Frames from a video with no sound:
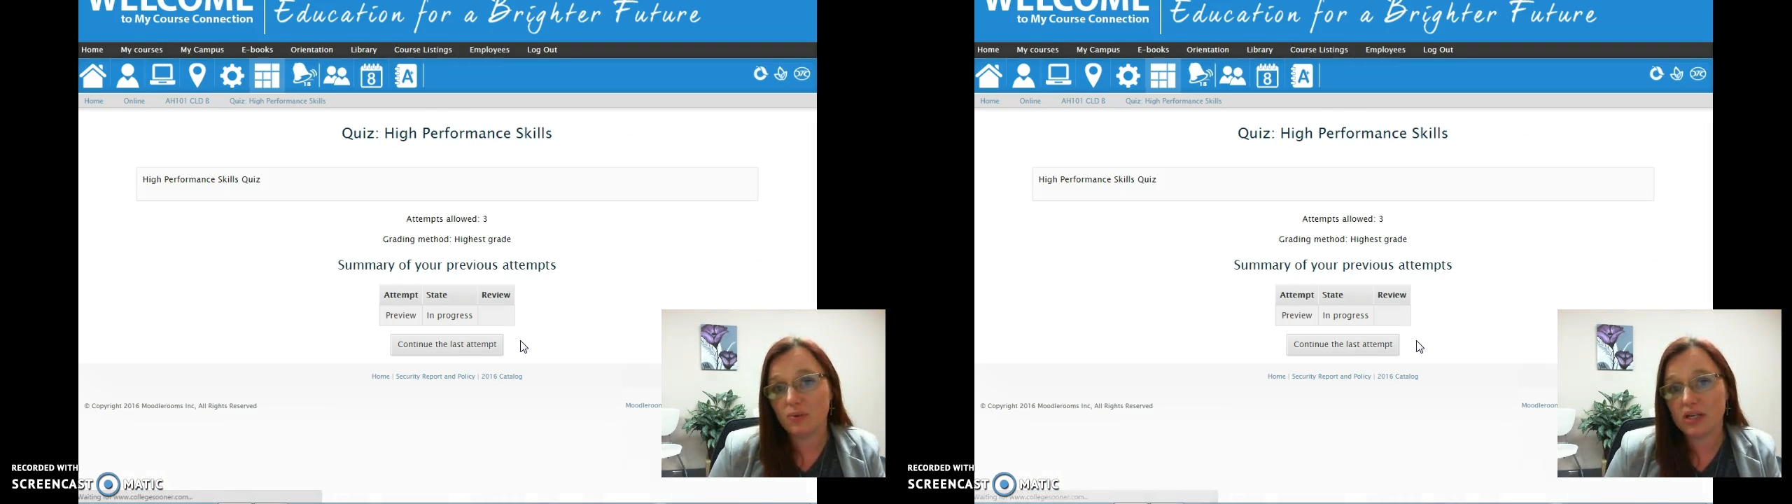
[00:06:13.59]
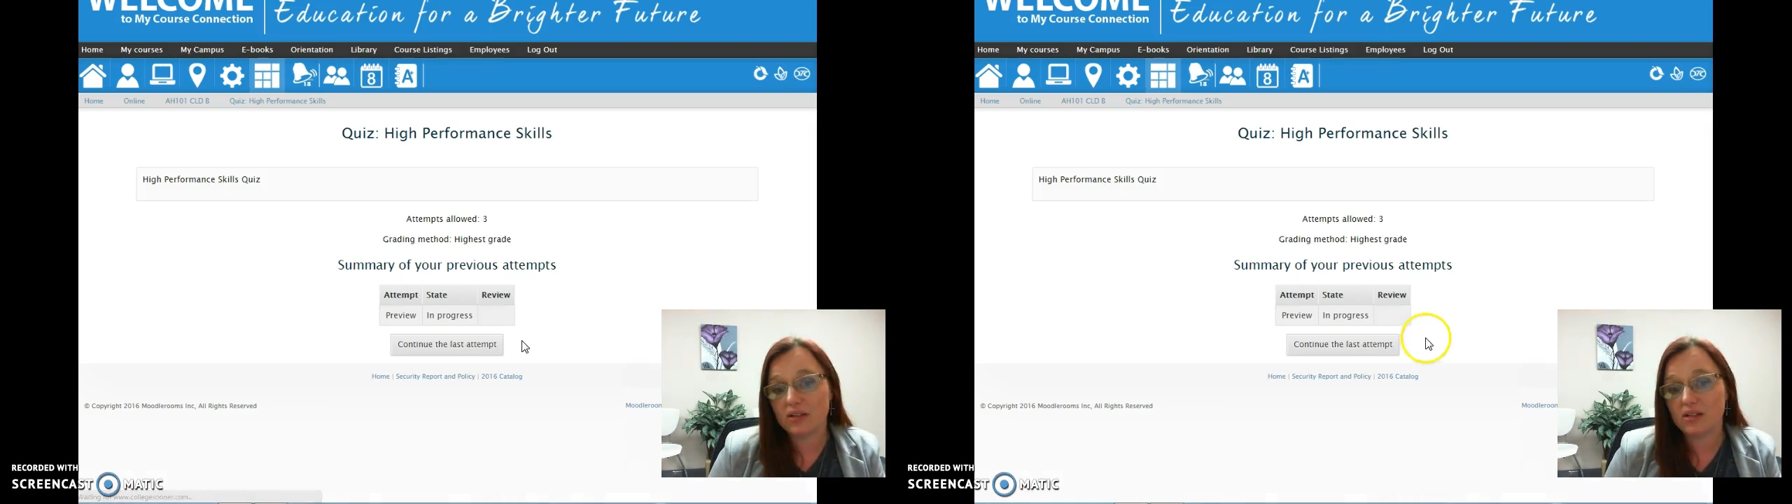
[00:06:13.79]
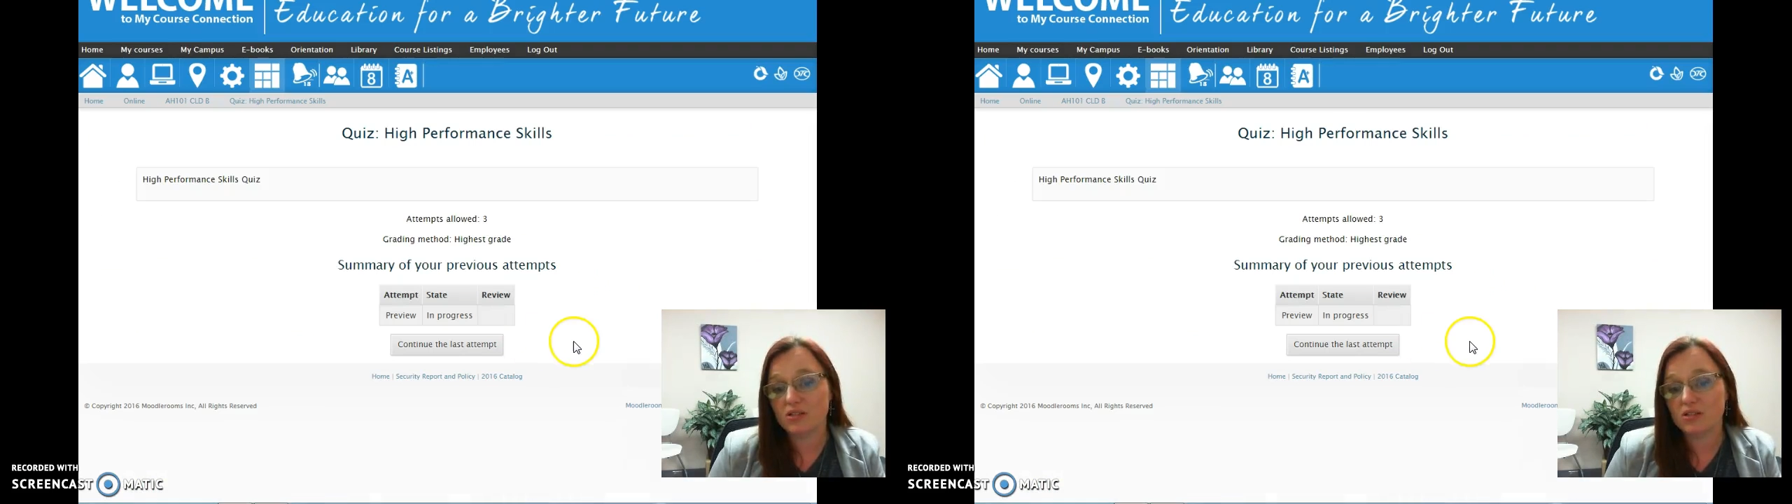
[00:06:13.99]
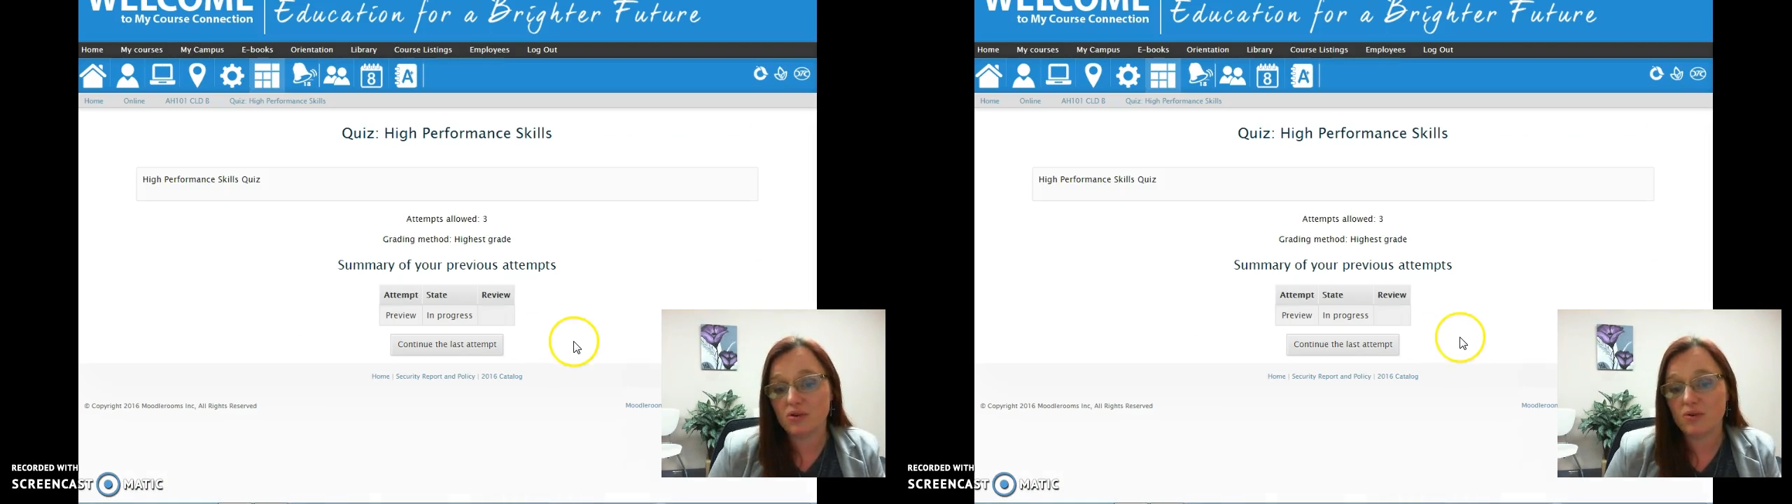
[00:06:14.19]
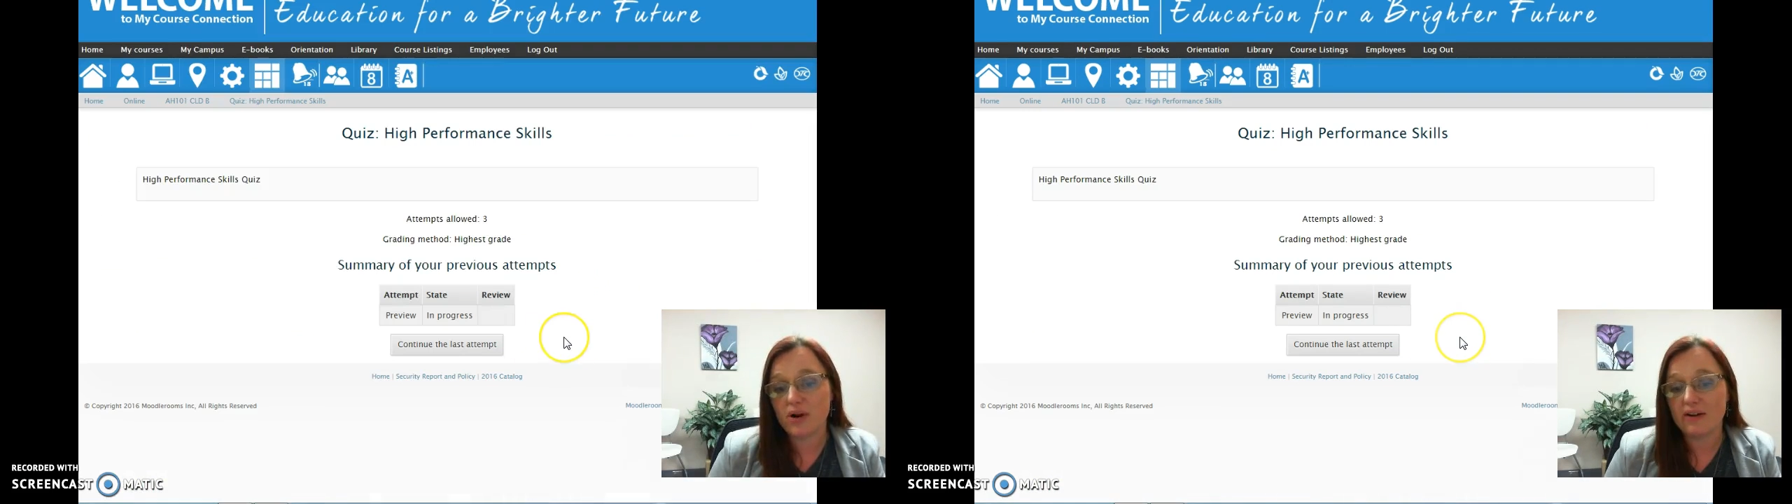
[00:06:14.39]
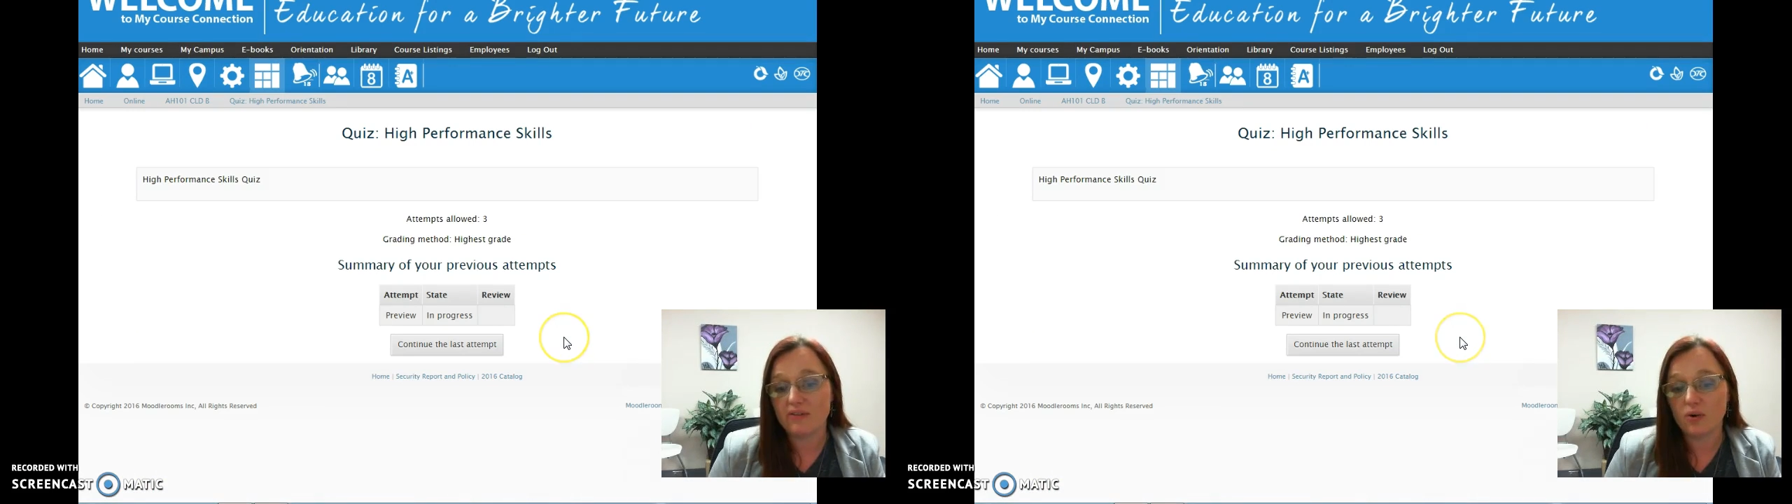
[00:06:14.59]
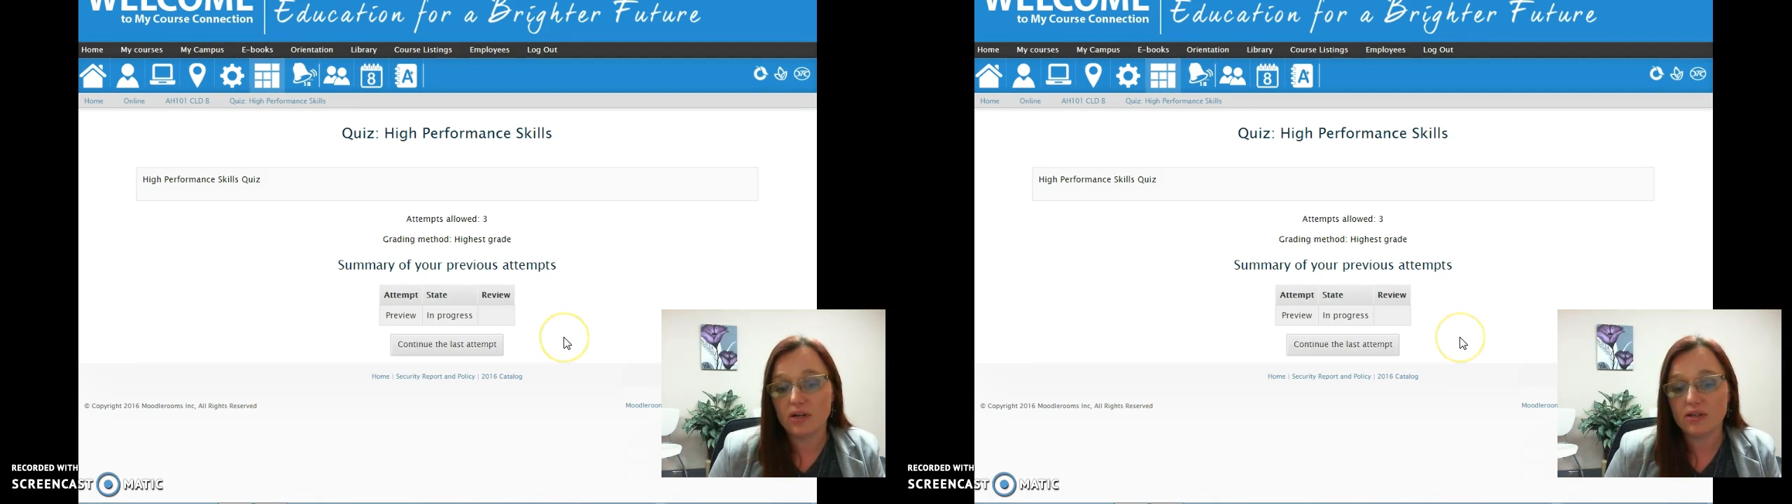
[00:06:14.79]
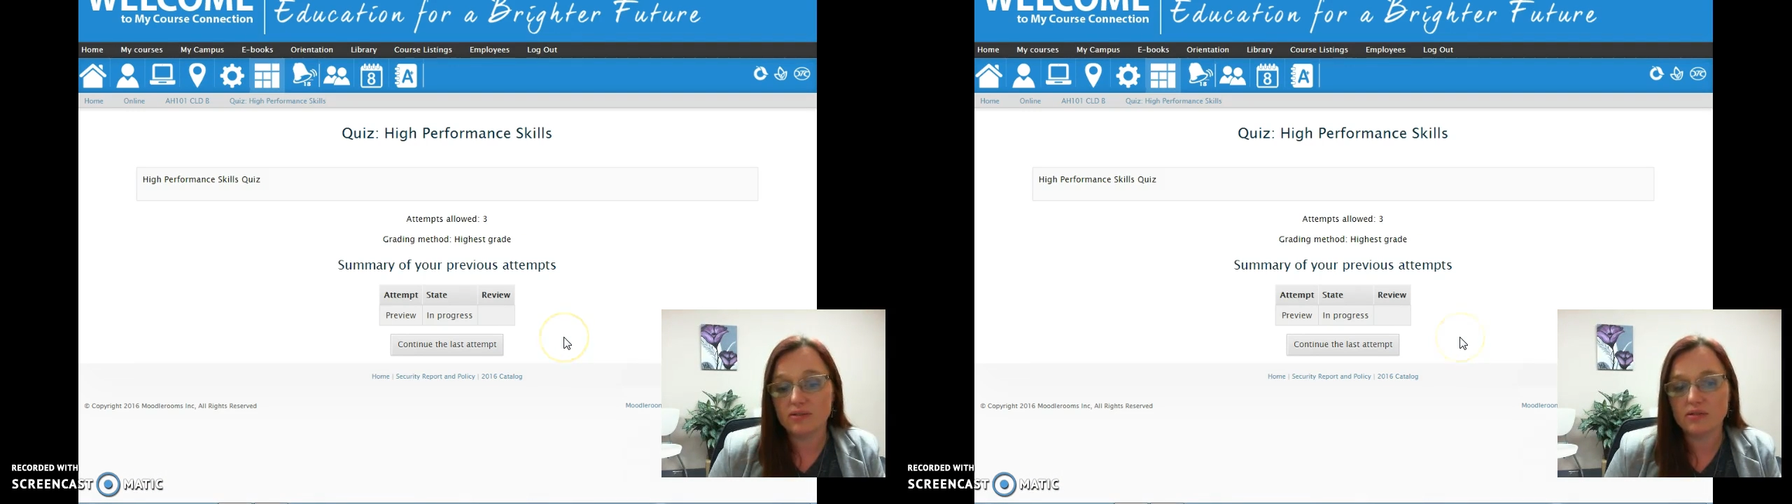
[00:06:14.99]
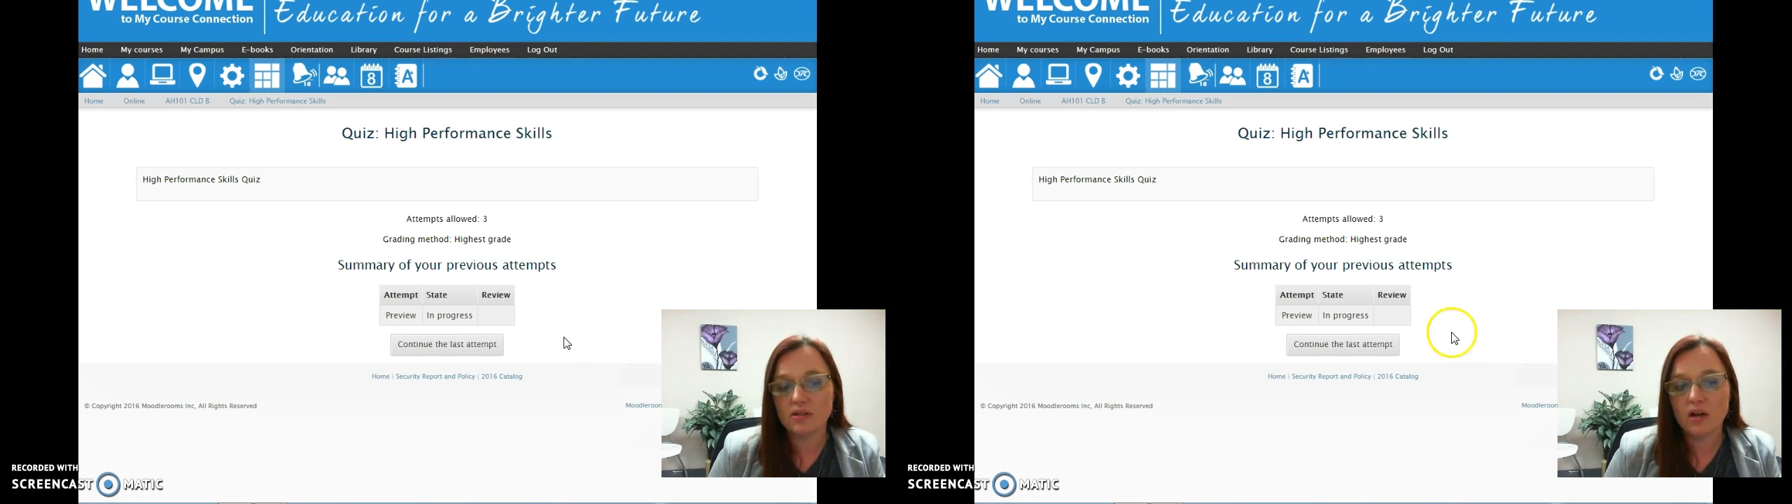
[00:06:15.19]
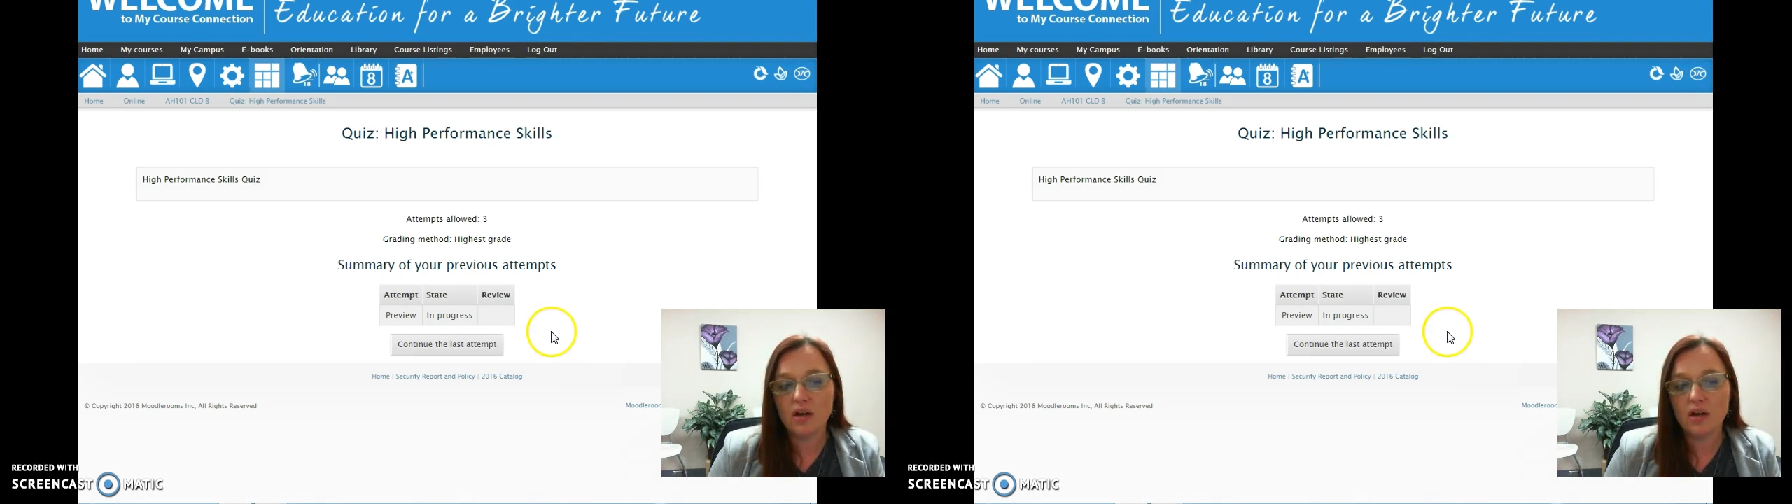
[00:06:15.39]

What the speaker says: week that you don't have a quiz.